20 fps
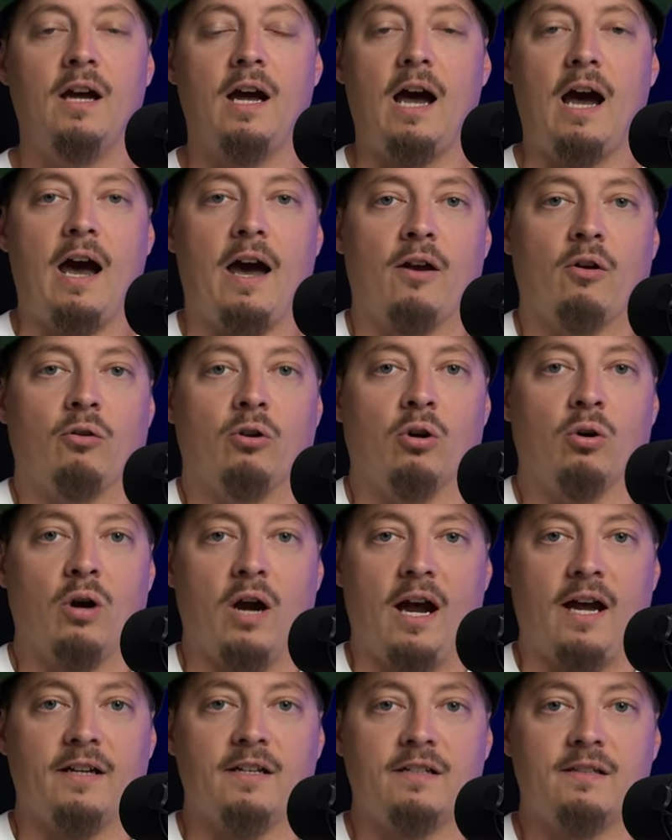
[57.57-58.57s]
I don't know.
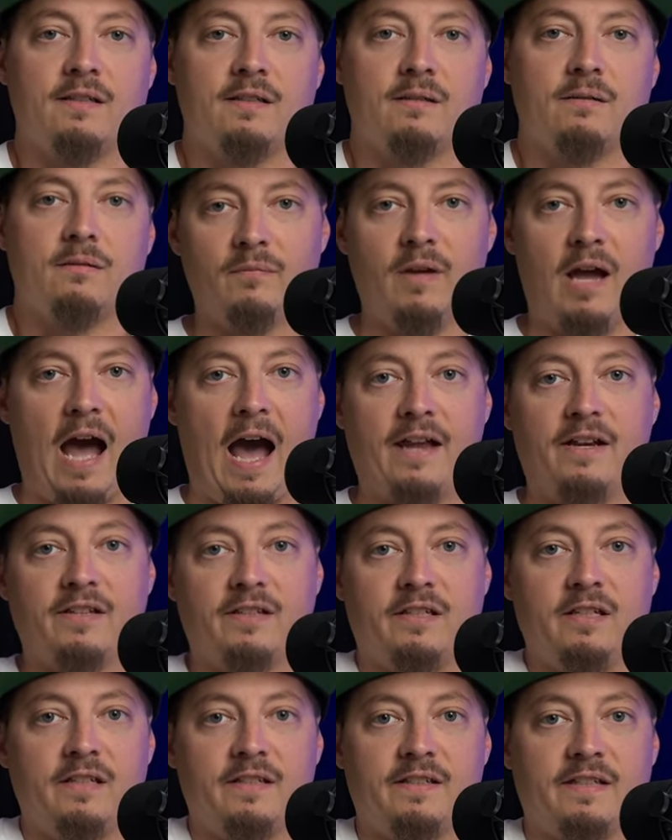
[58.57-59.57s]
I just I just
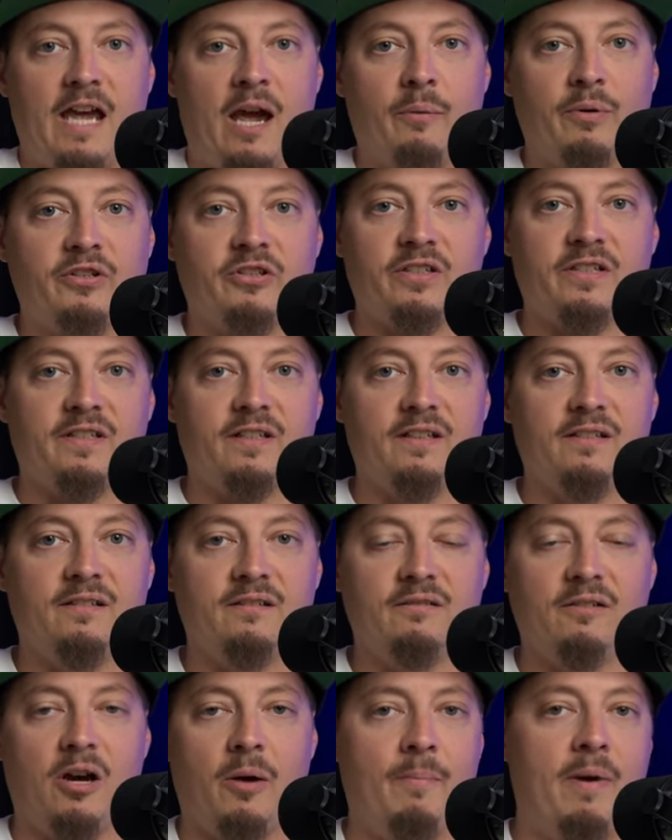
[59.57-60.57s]
get sandwiches
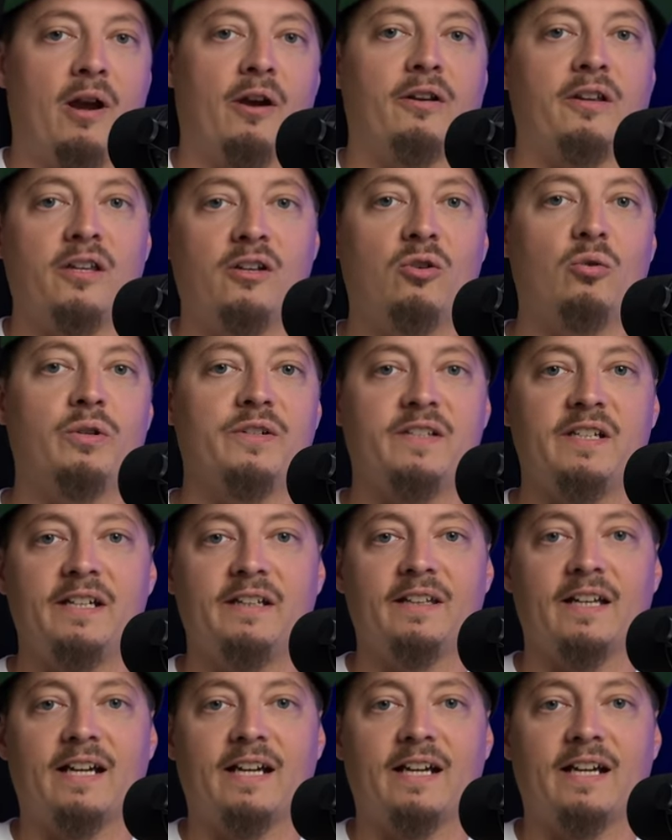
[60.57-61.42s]
in American cuisine.